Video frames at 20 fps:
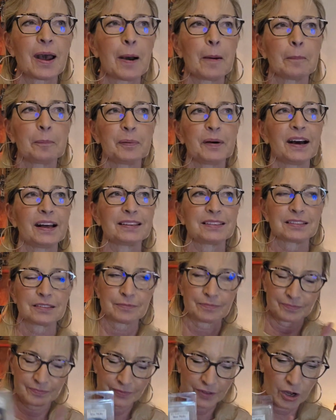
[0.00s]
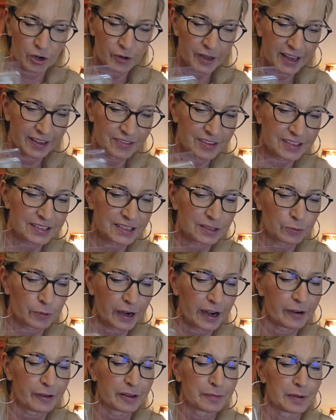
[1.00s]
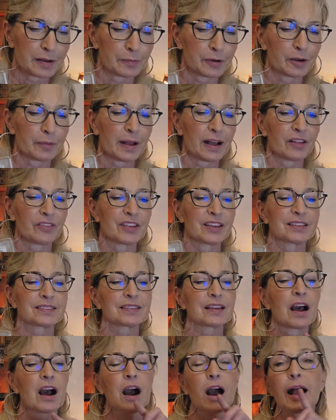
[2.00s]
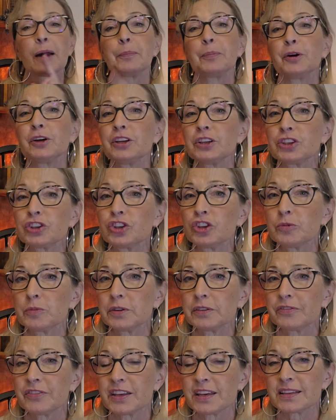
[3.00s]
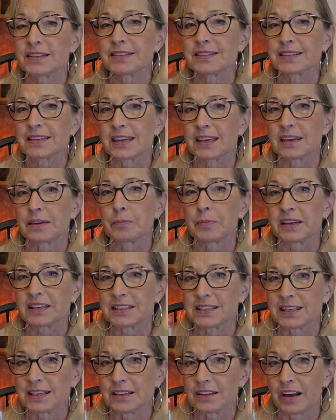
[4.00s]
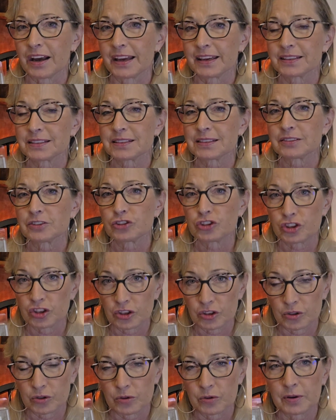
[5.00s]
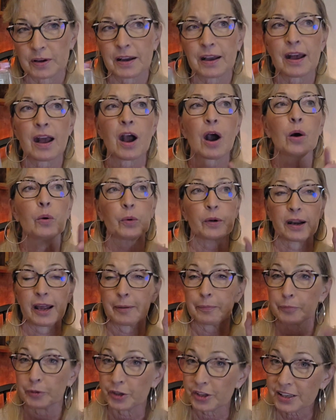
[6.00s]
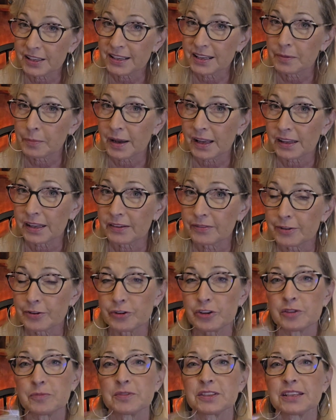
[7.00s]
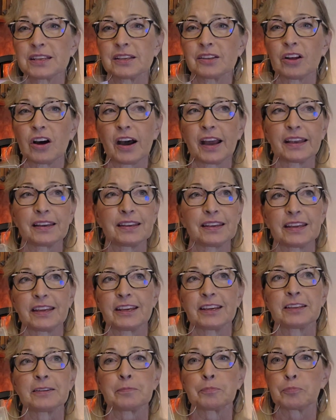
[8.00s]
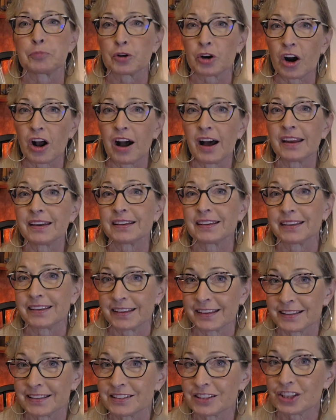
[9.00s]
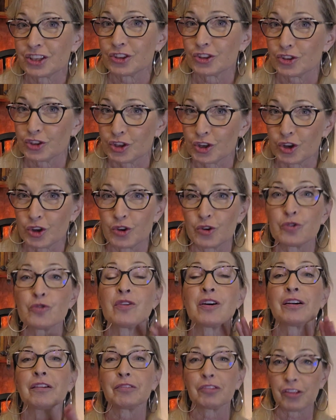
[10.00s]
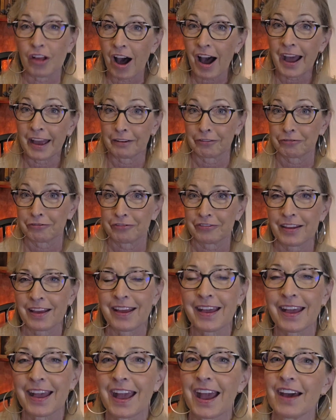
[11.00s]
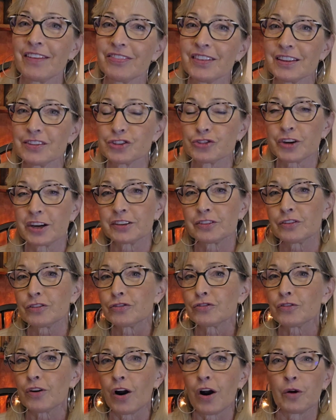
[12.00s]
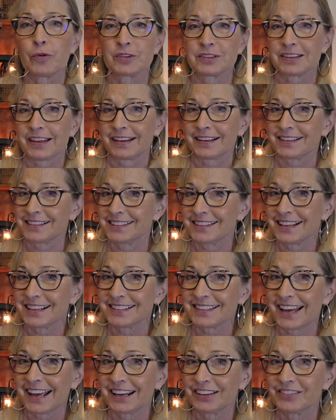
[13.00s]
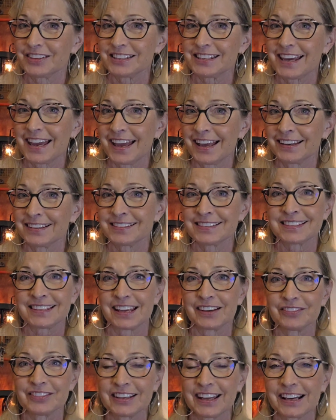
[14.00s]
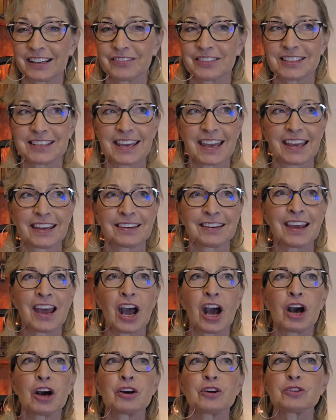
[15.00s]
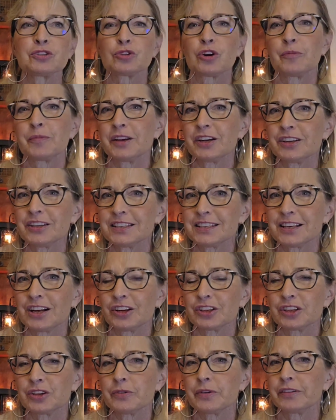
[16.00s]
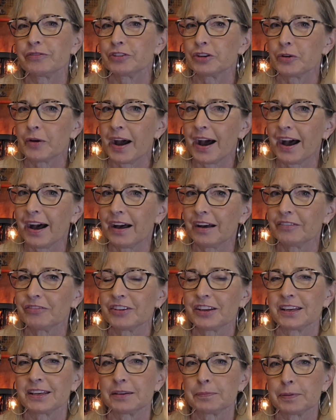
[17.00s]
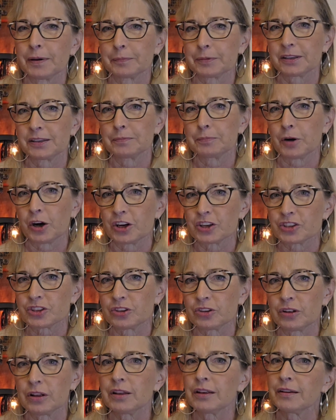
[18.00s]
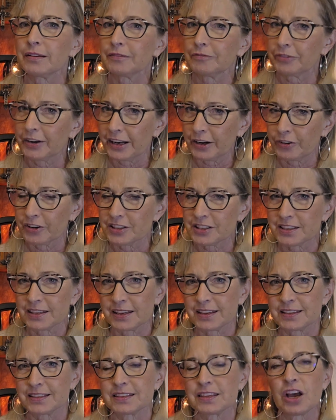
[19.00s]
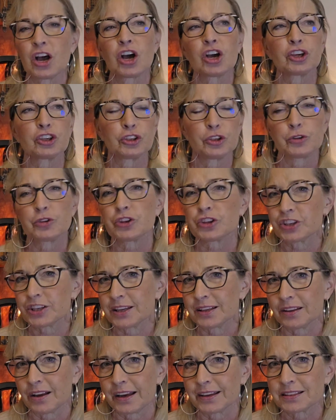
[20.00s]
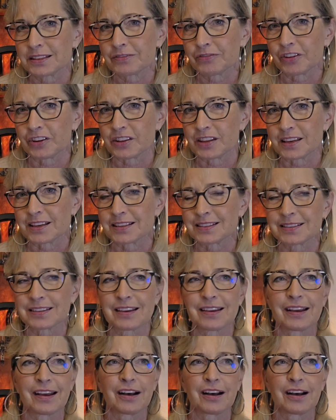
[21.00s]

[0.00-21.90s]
But, okay, this is what I remember about this. I put a cube of this in my tea light, too. When I put it in my living room tea light, it brought it to life. And then Strength and Throw was like a 6 out of a 10, 7 out of a 10. So I'm here to tell you, if you have any pumpkin parcel fragrances, use your tea lights for these.